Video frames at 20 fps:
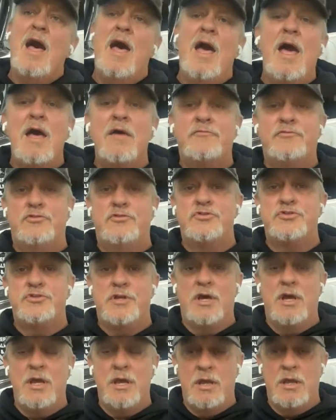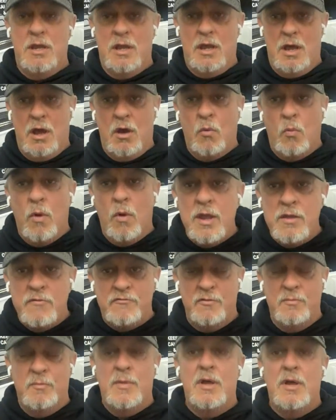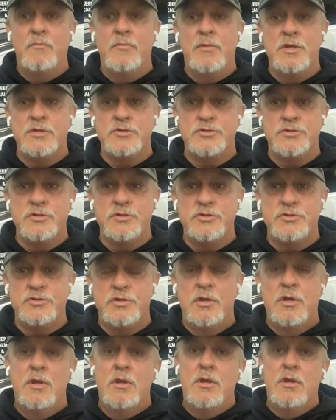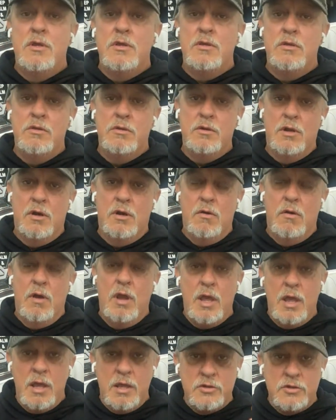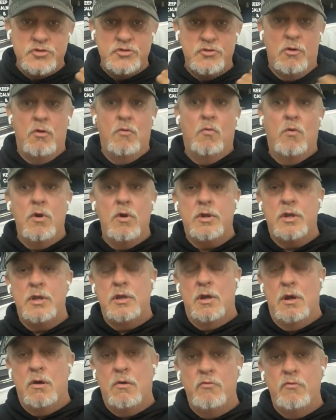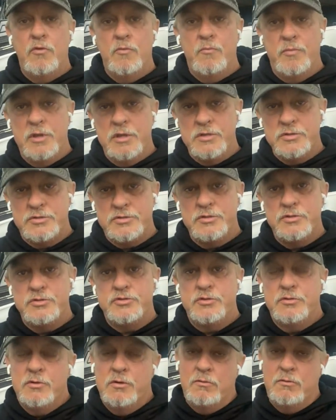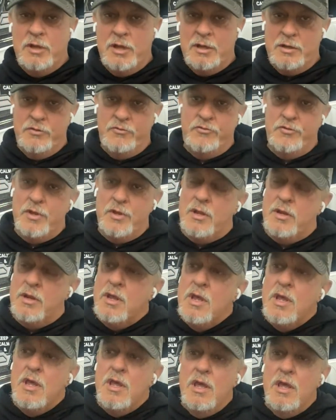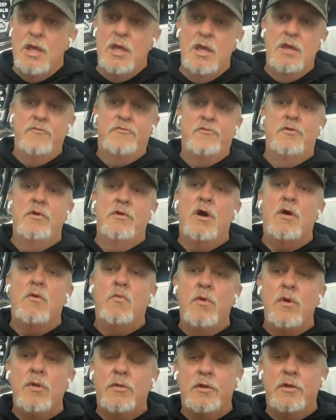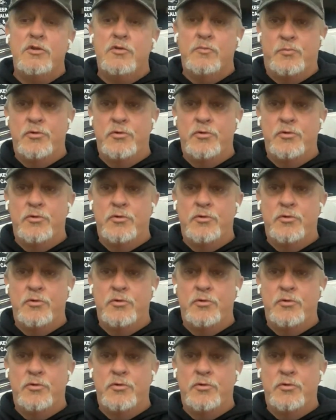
have to stay away from my business, and start working on the business. Like I said, if you're not willing to